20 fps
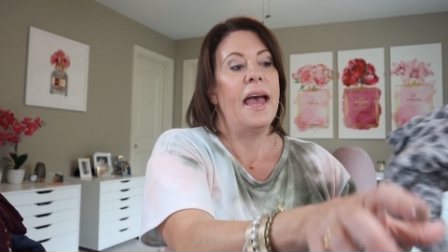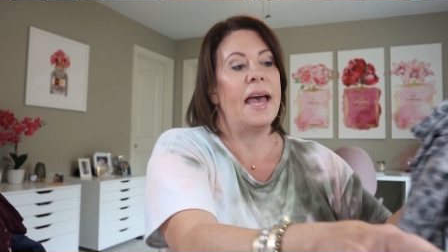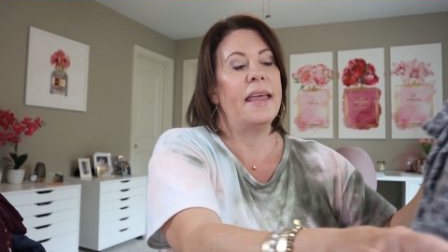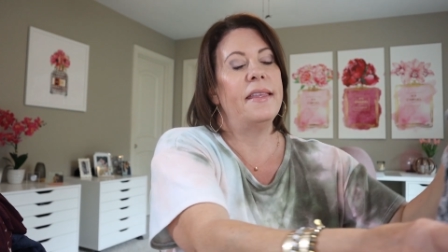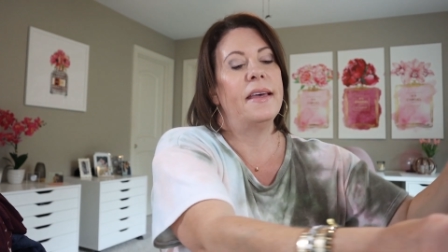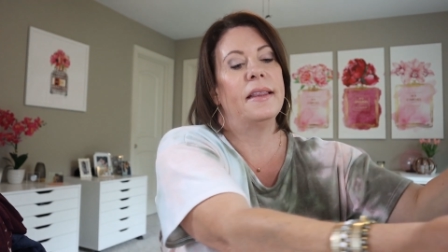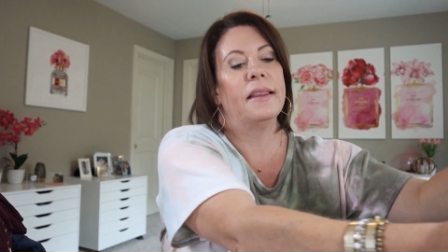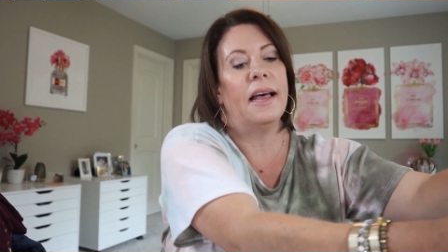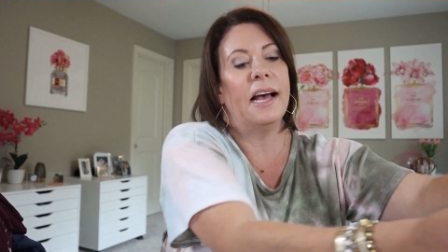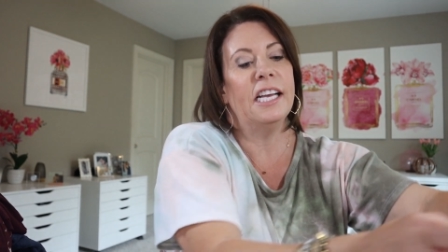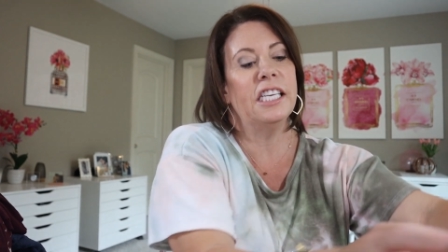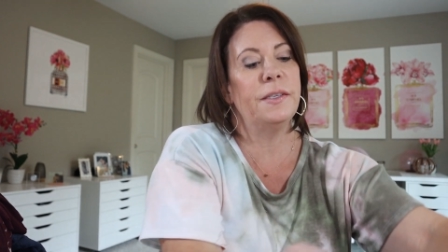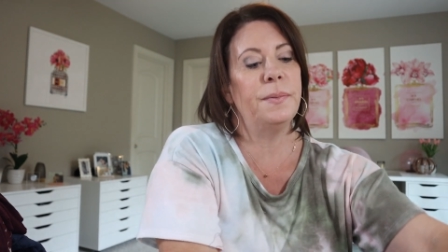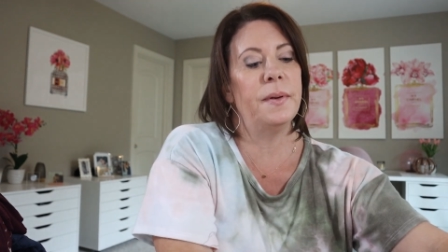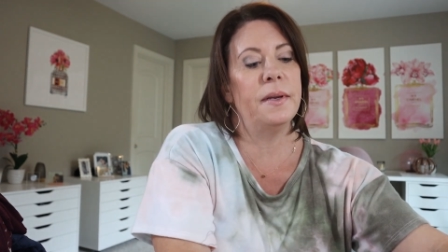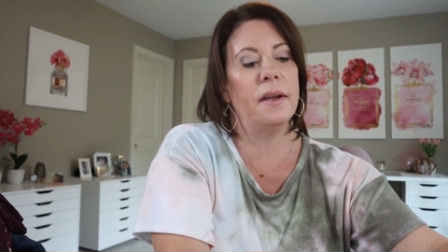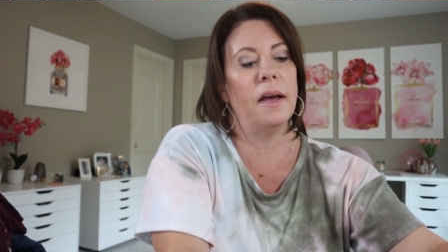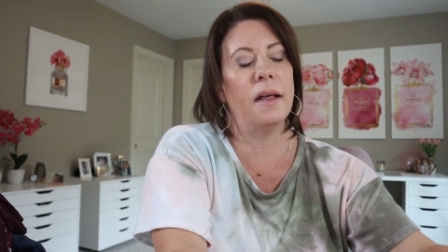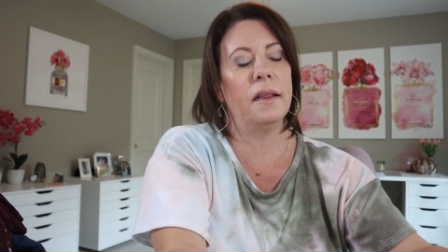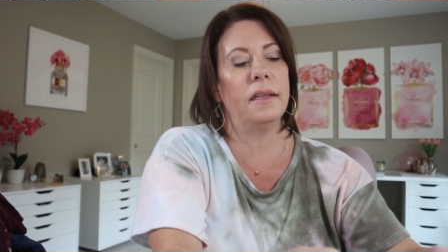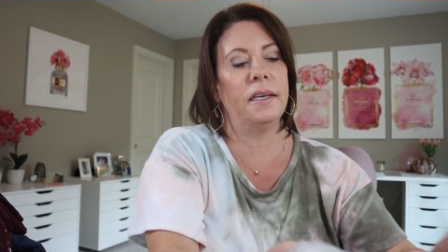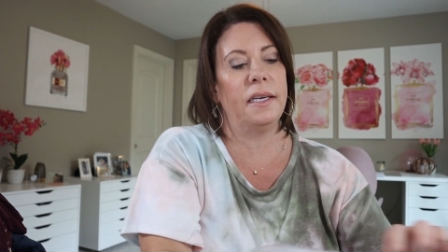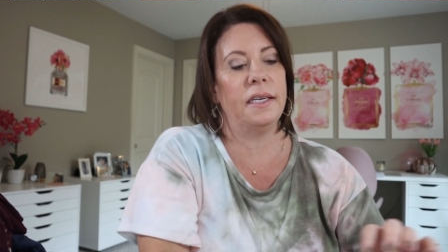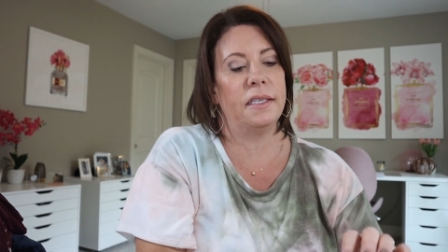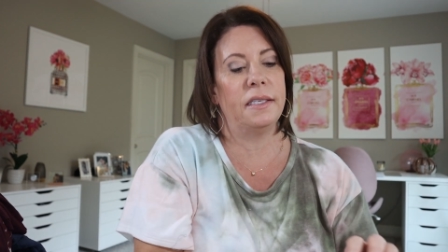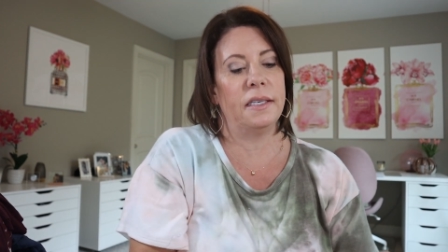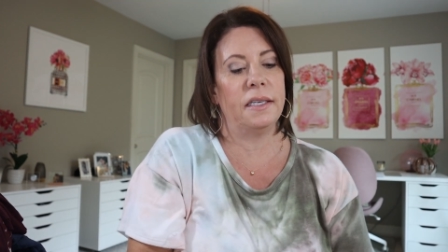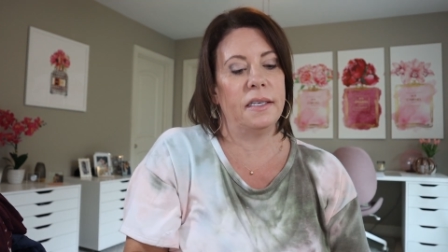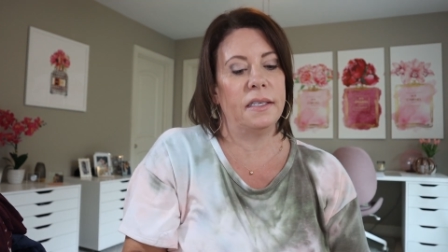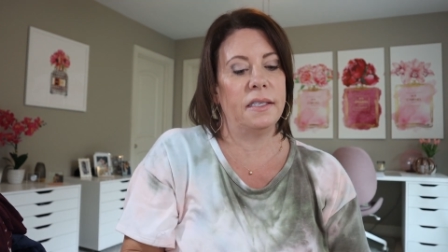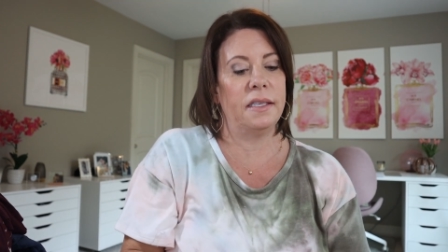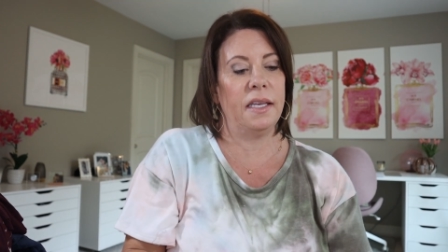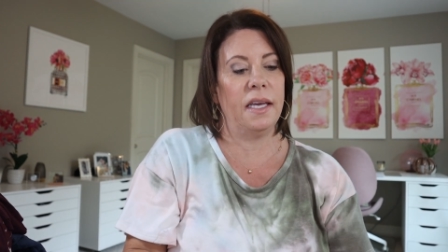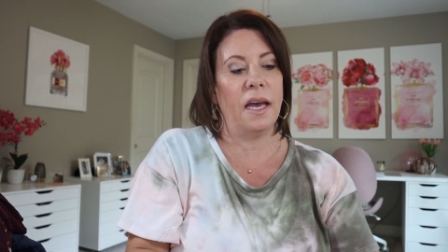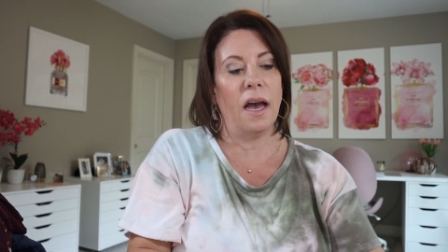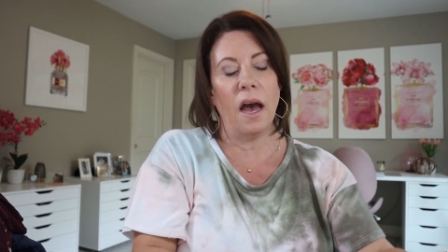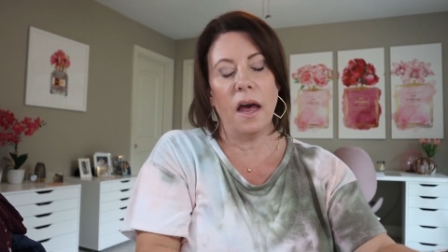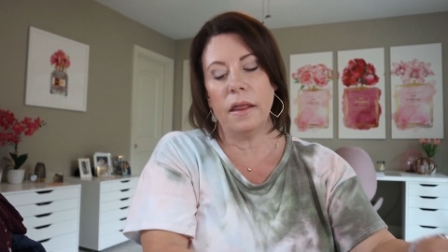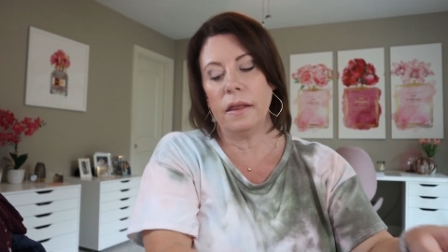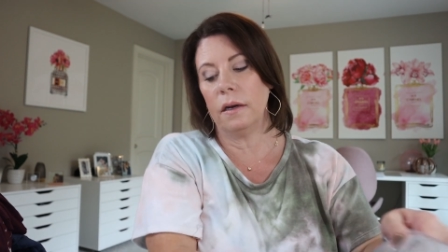And then last but not least is
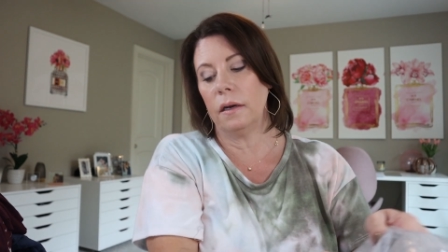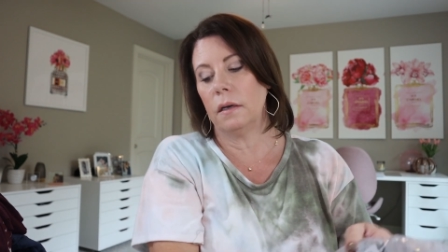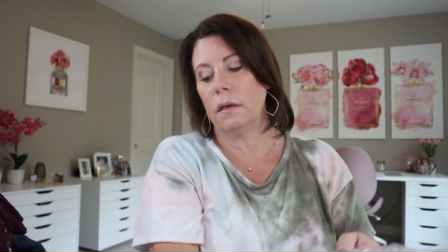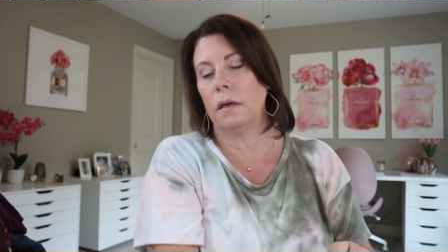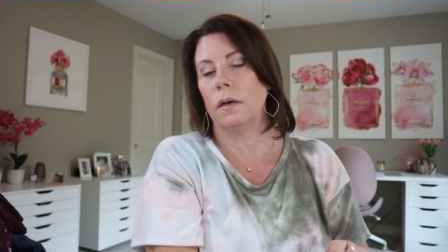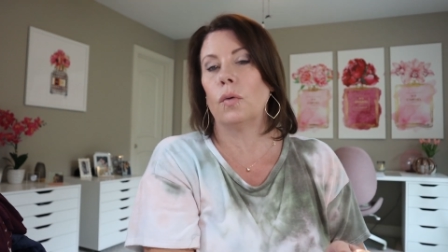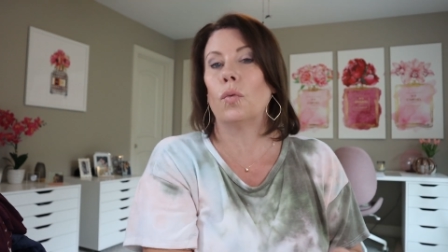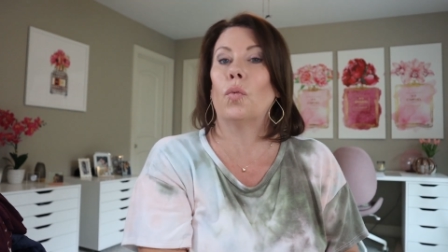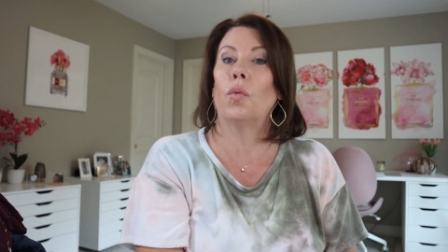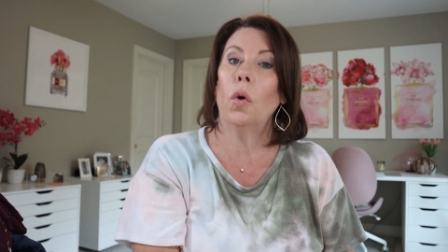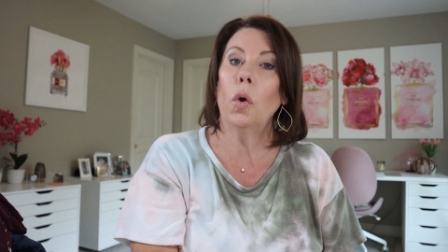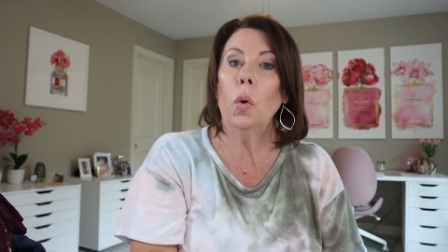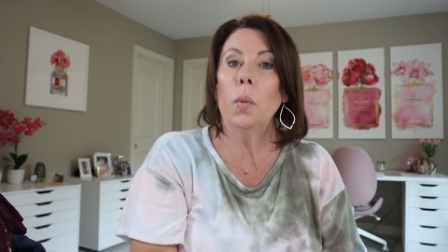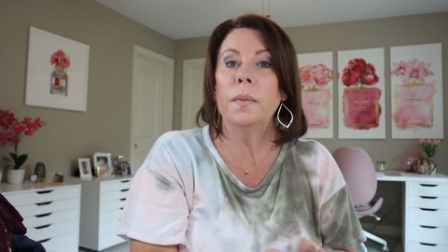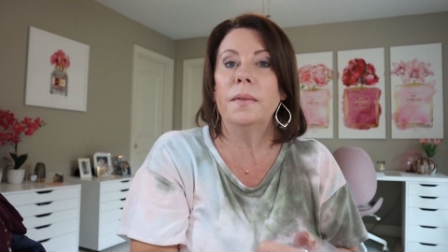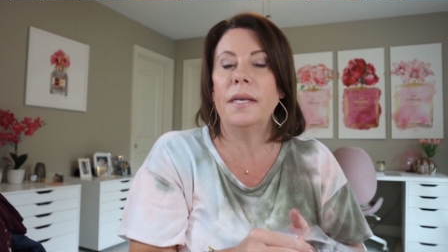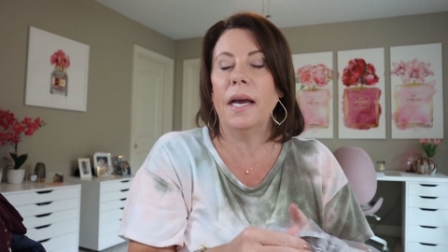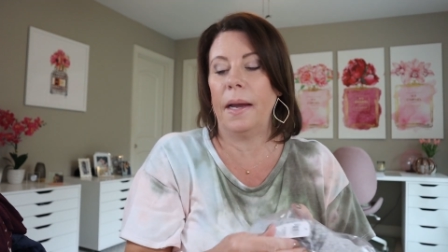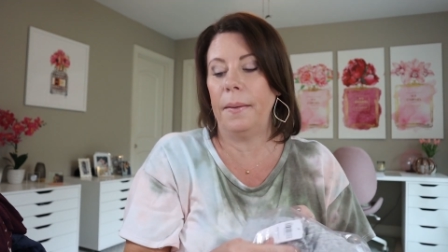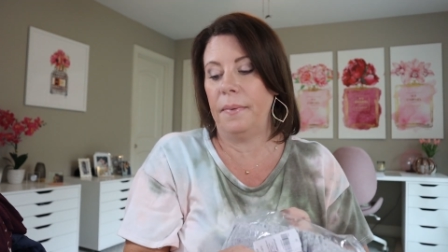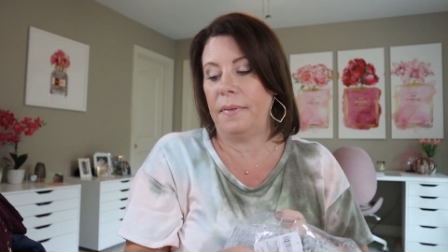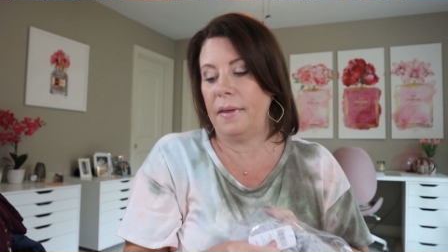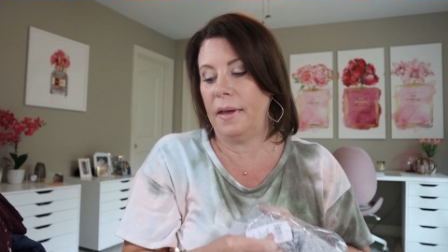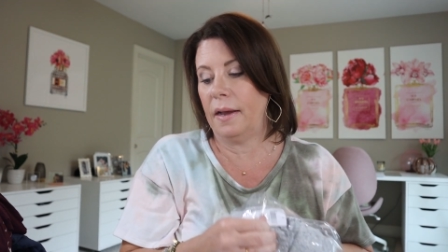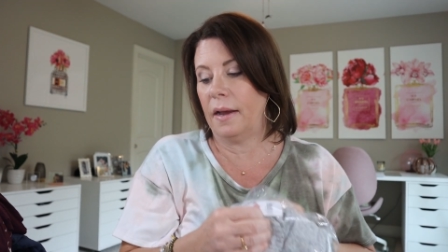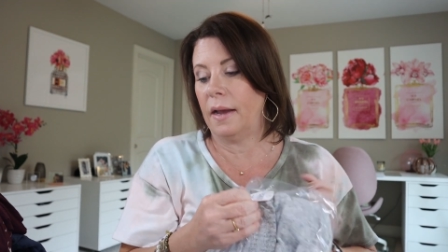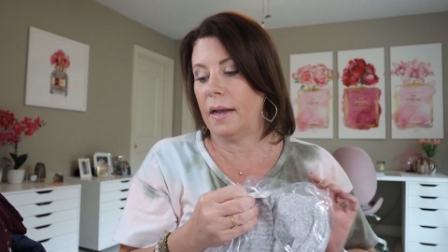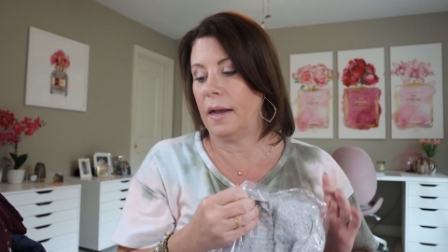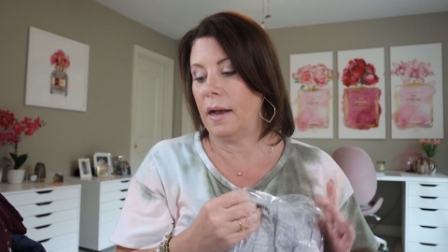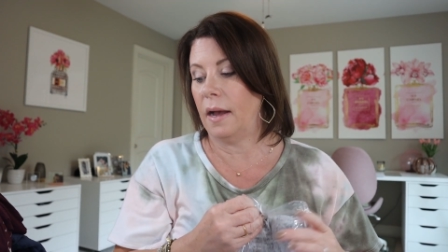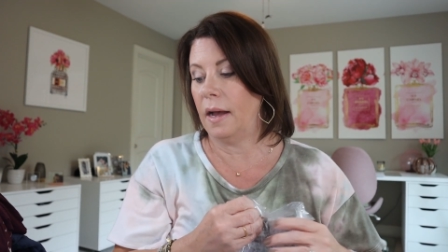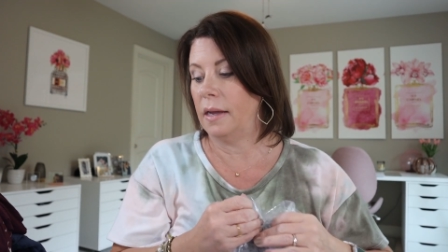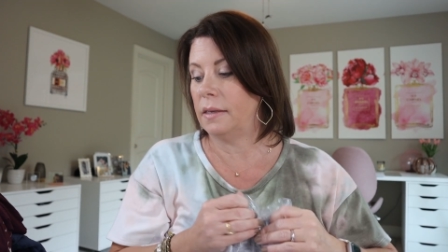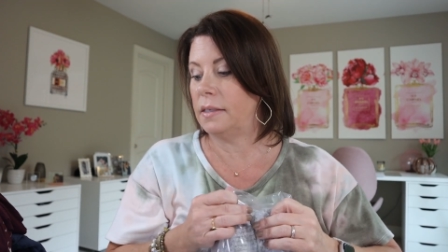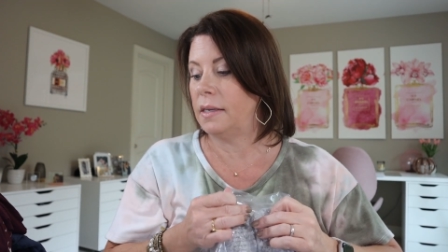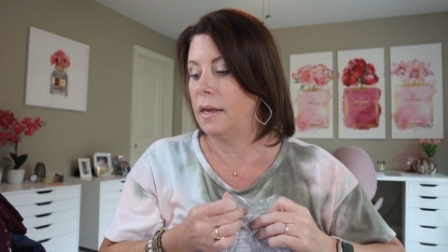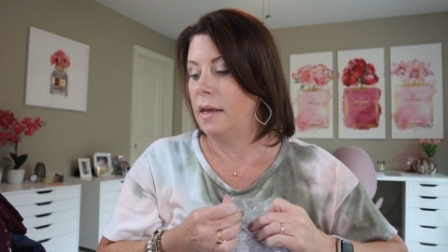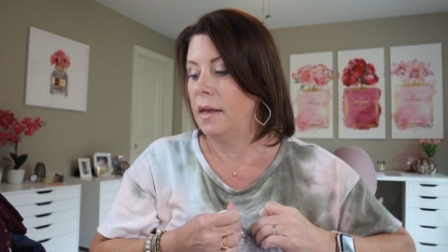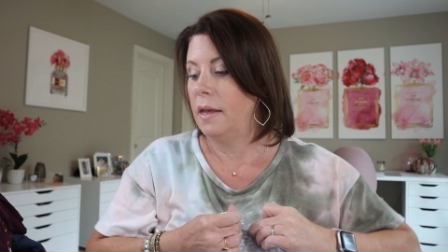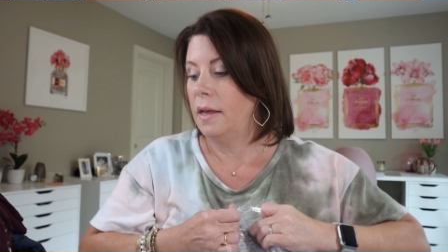the other robe type thing I
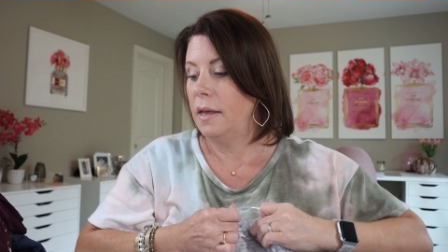got.